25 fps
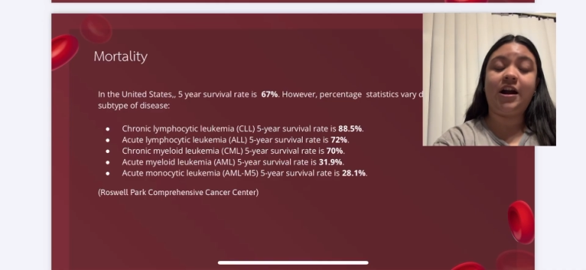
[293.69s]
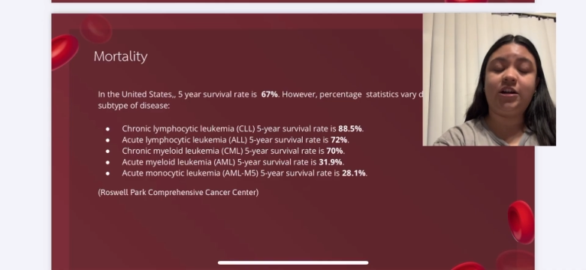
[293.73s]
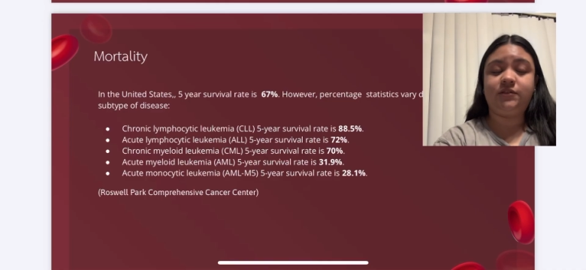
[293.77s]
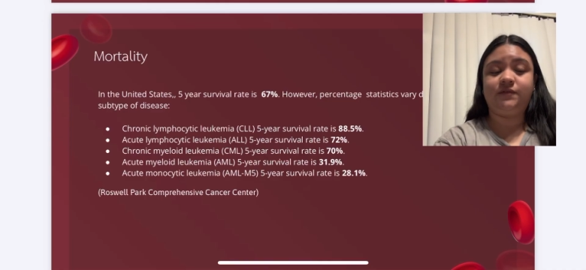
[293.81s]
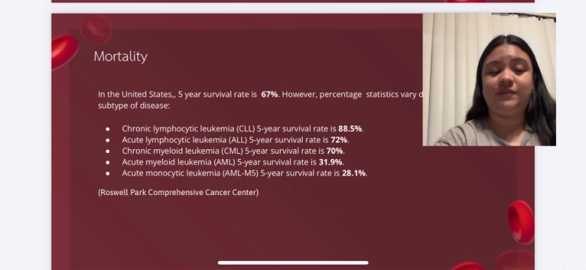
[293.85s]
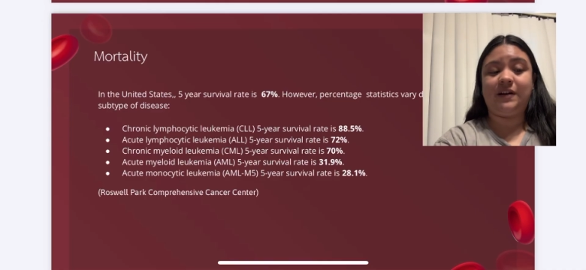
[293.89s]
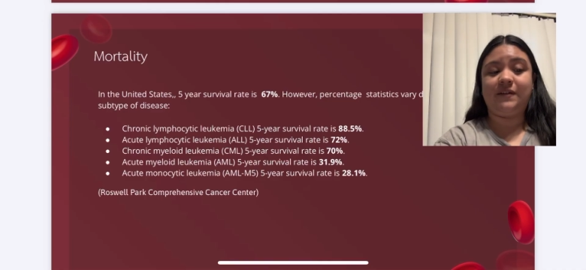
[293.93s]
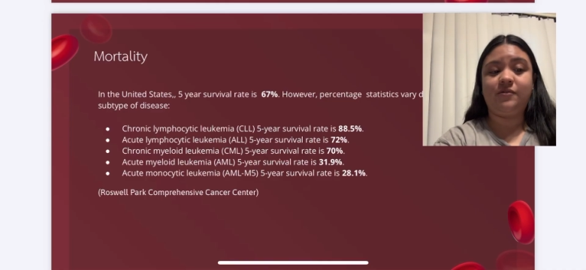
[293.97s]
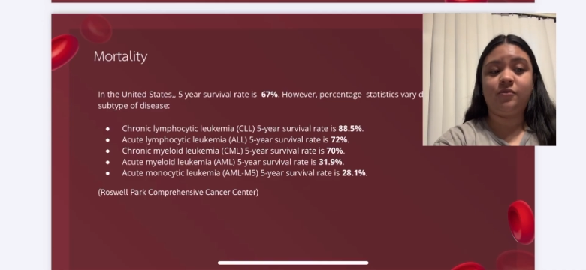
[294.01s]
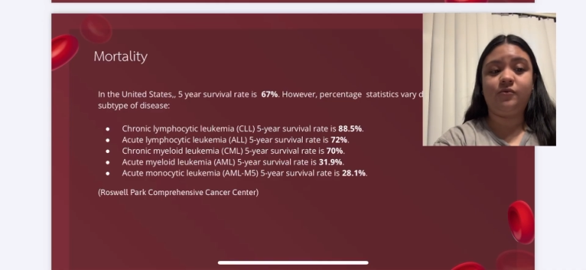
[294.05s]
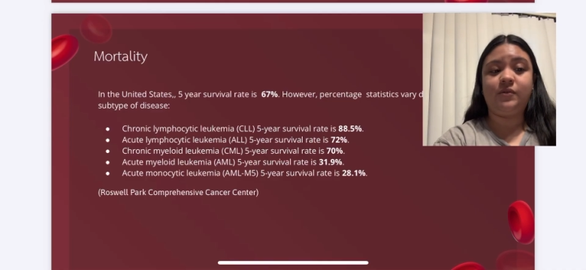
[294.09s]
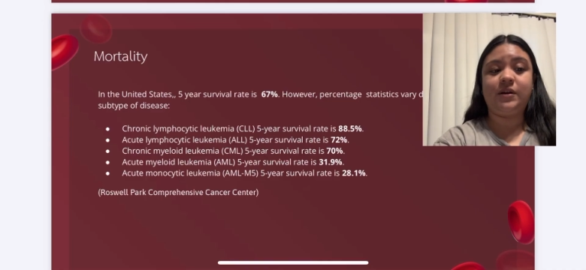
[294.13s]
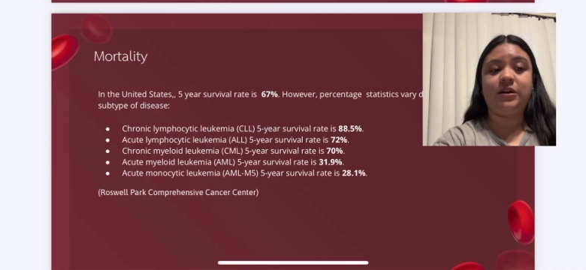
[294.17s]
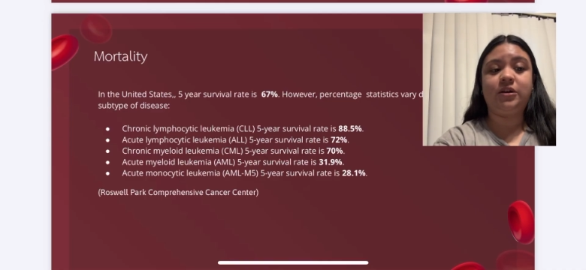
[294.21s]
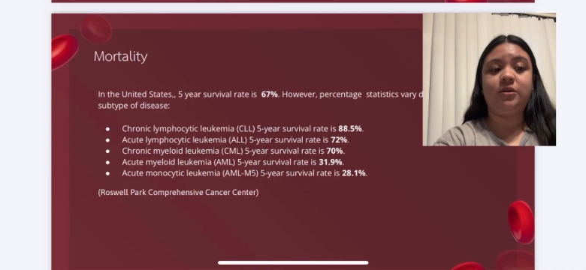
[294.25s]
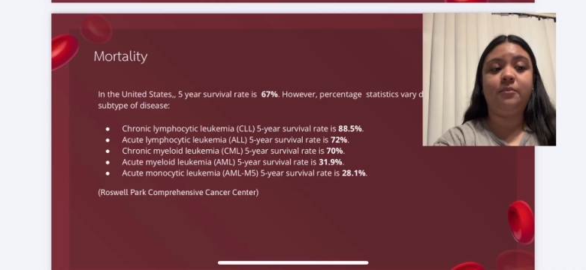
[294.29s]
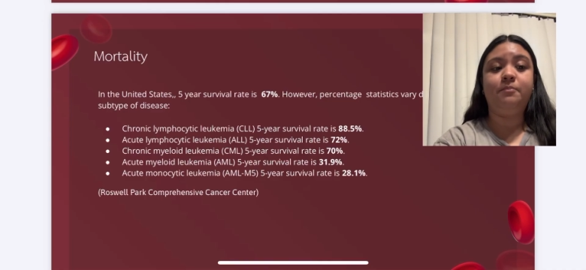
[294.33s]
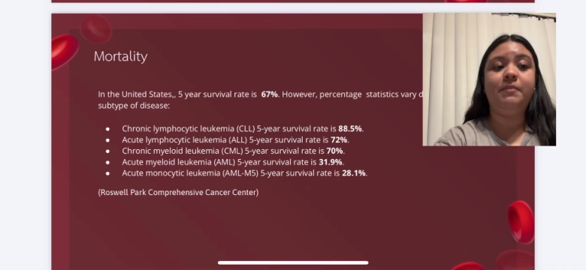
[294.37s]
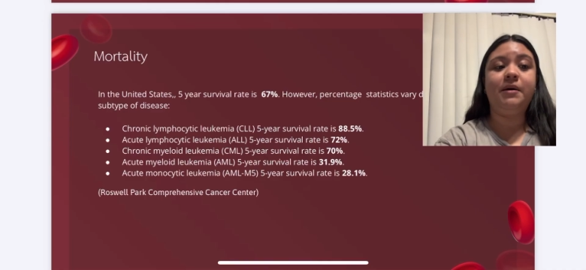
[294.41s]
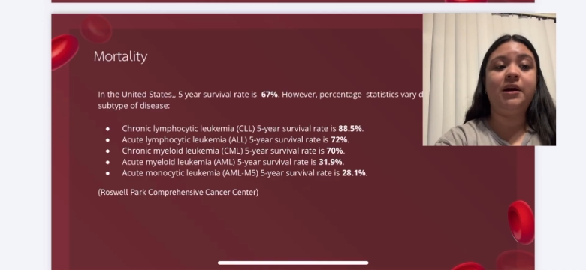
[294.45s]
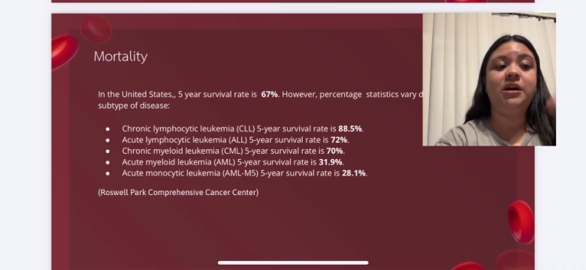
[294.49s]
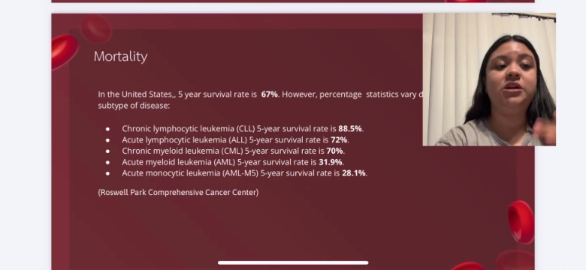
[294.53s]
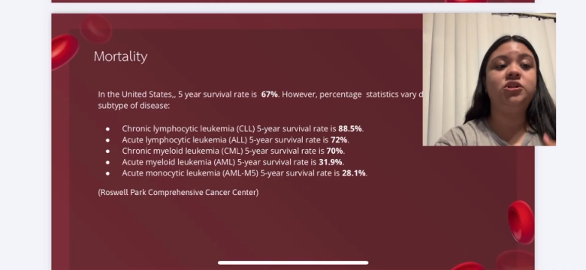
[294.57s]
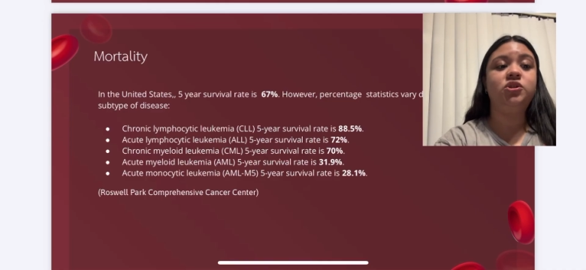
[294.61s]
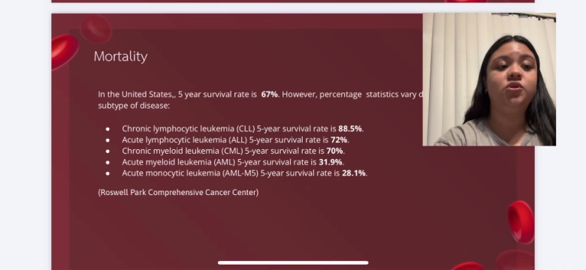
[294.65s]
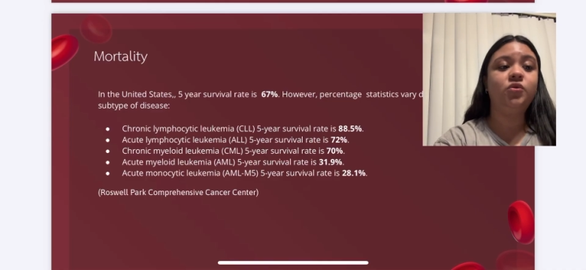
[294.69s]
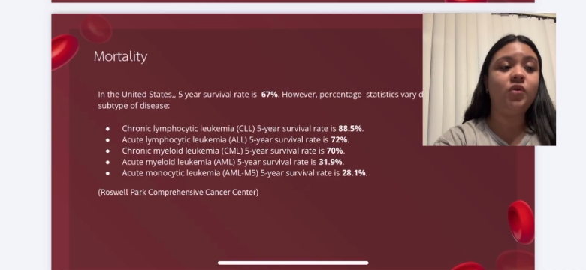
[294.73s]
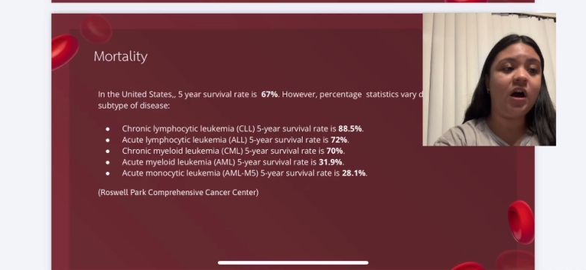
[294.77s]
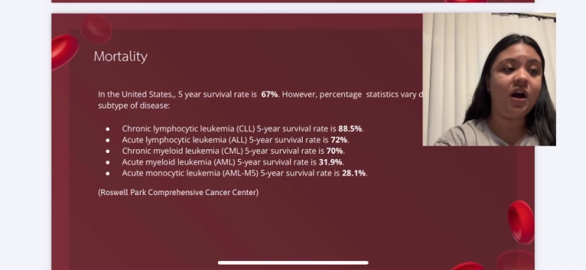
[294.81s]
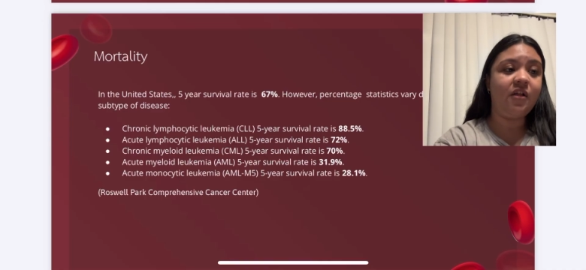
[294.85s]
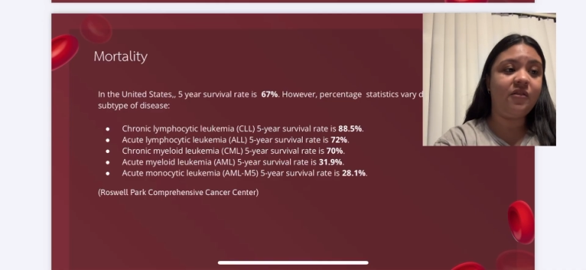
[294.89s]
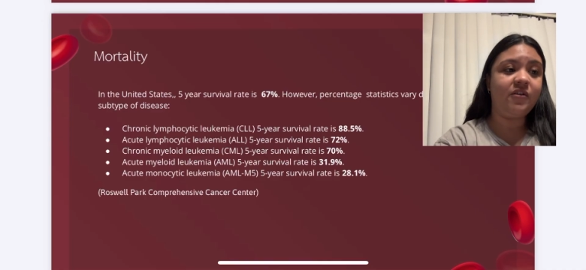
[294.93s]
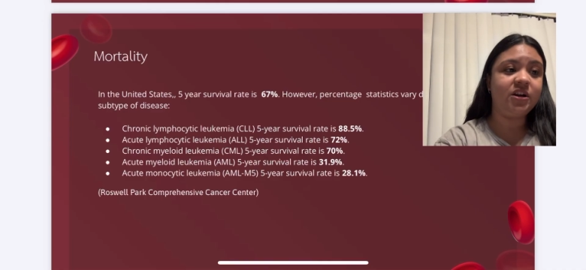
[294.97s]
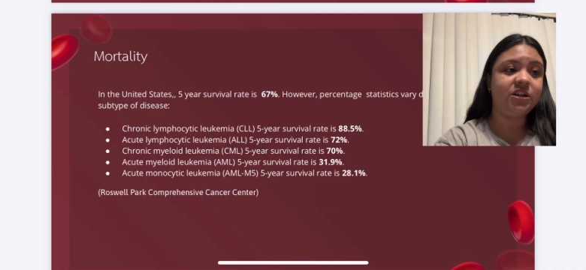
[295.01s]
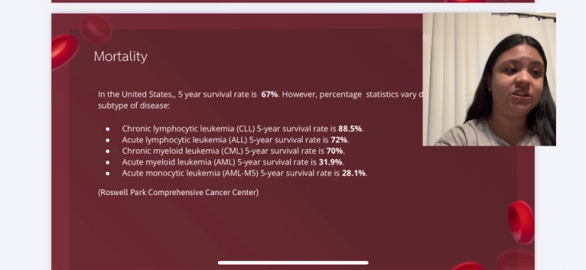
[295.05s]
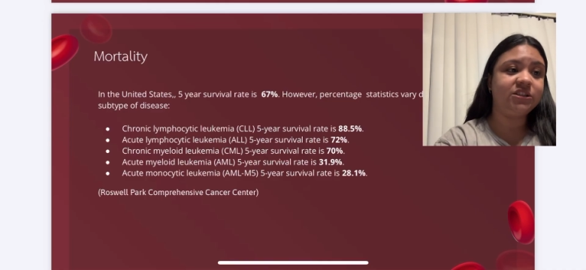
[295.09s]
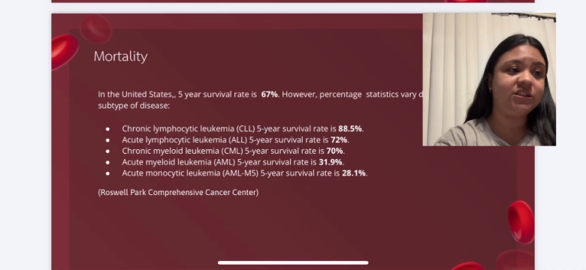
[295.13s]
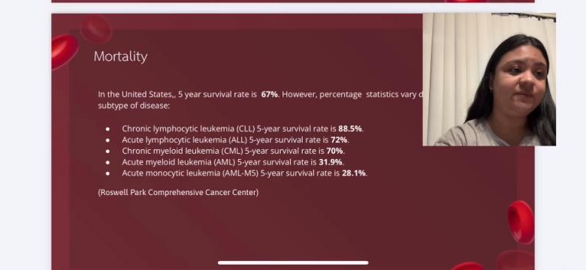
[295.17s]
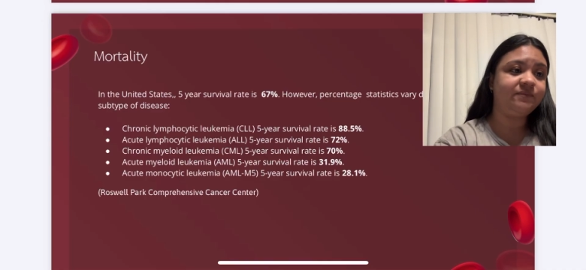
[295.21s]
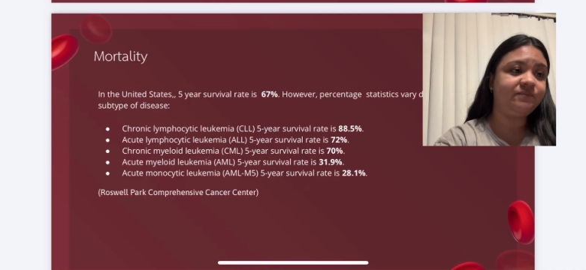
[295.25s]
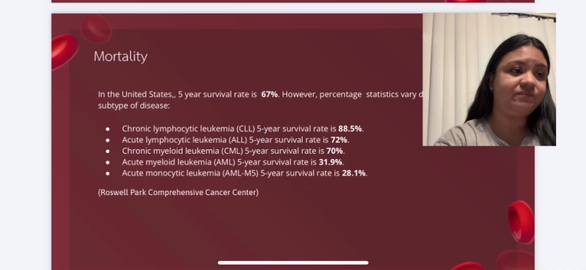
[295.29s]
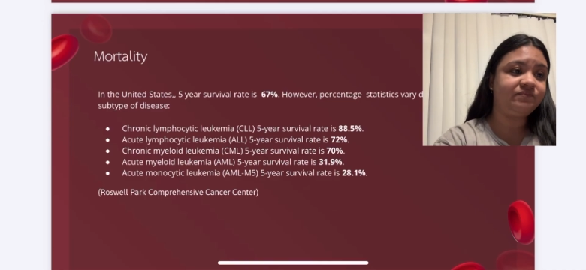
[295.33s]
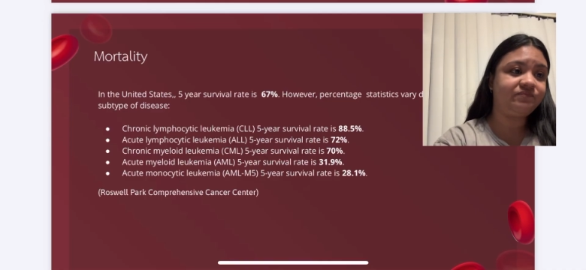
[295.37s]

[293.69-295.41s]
survival rate compared to others.